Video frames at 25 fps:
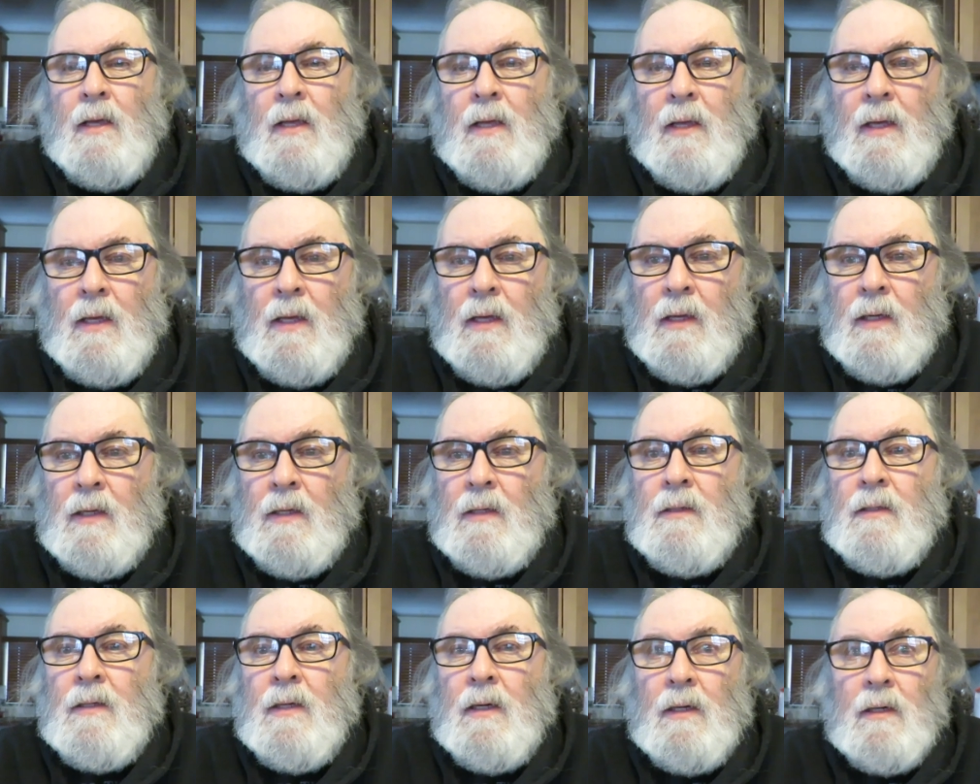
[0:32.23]

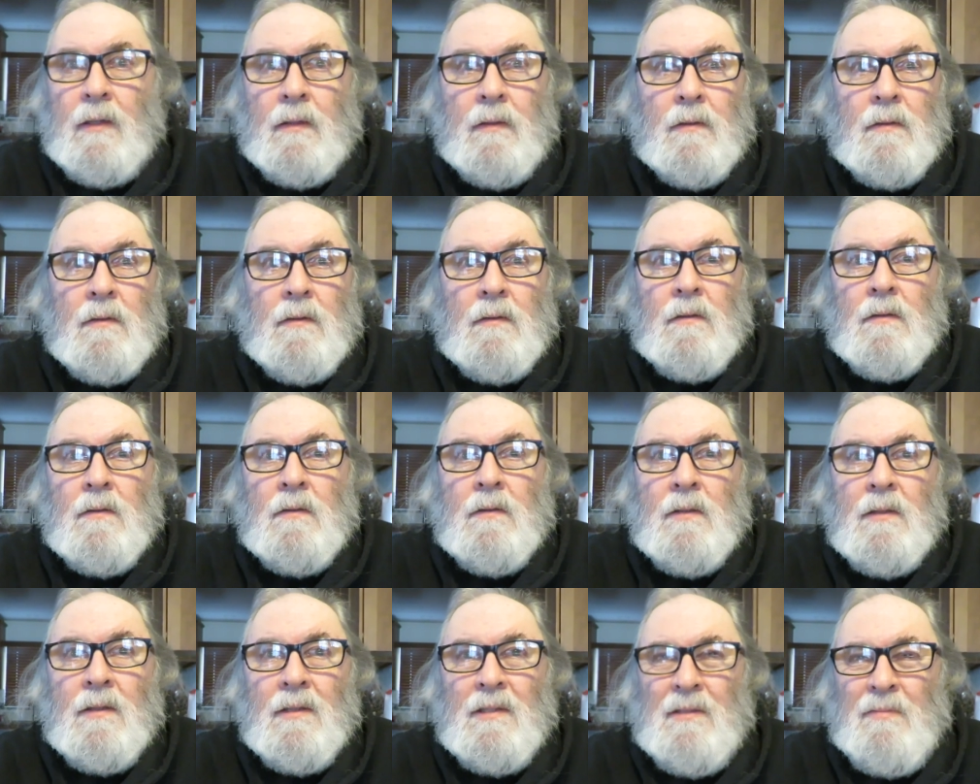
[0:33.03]
and uh,
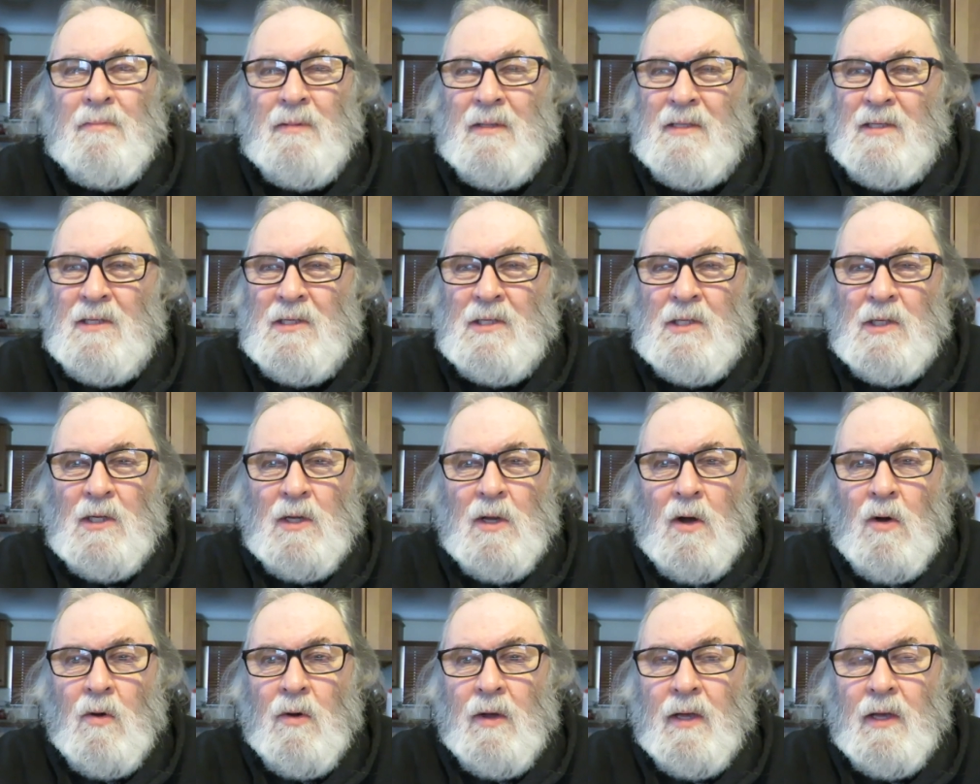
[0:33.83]
it's been
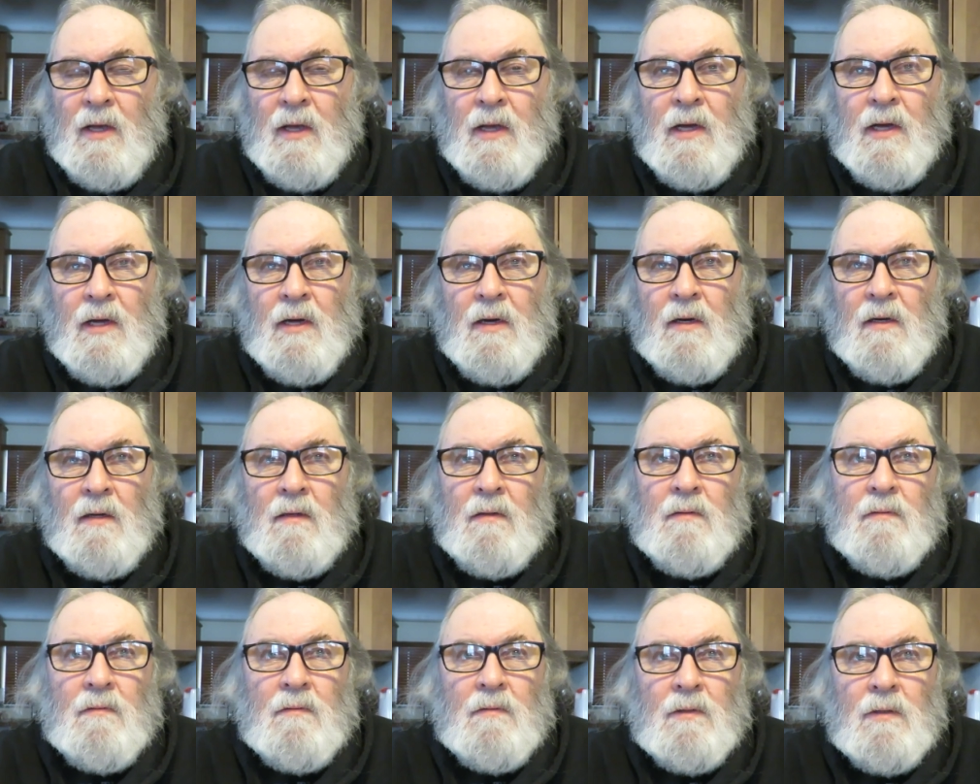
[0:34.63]
snowing
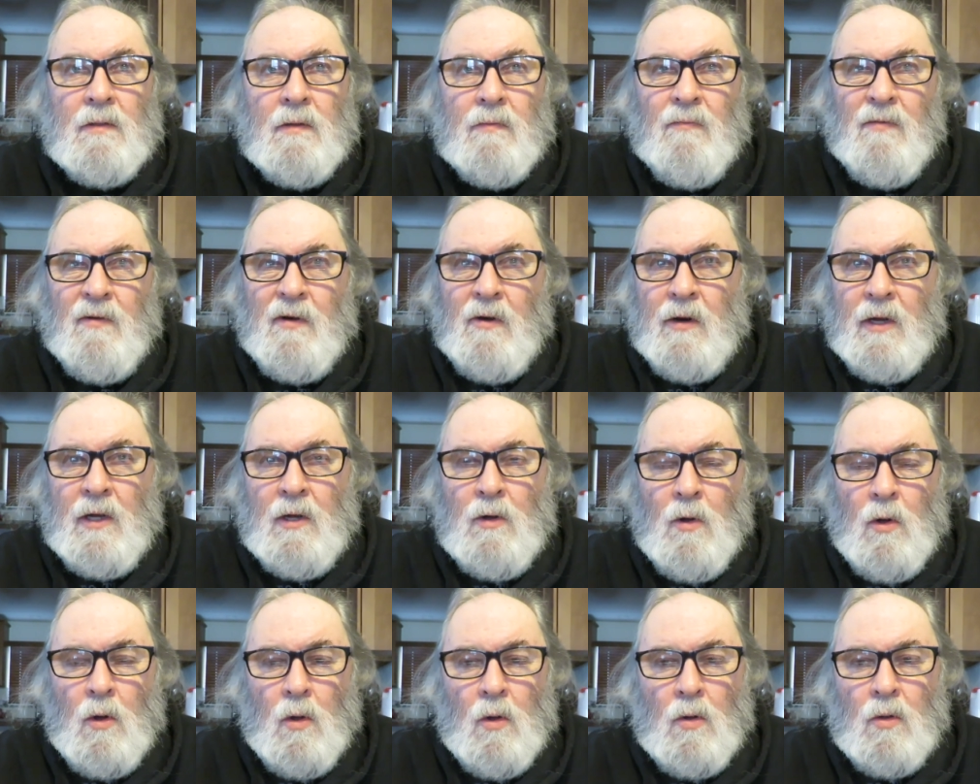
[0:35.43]
here, very
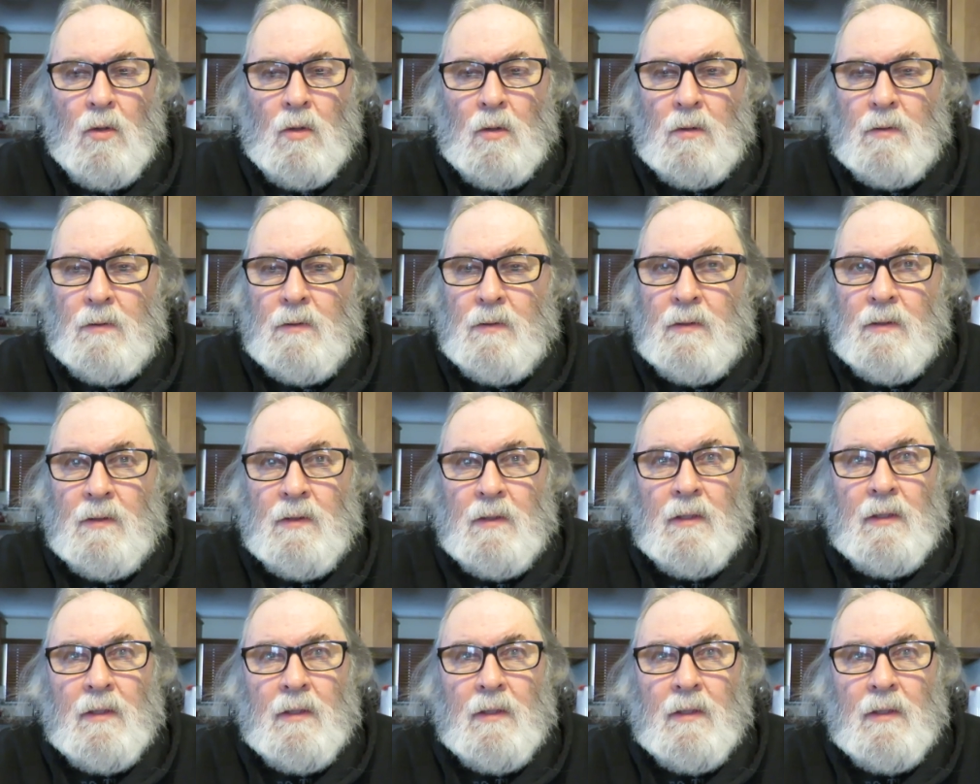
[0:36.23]
cold.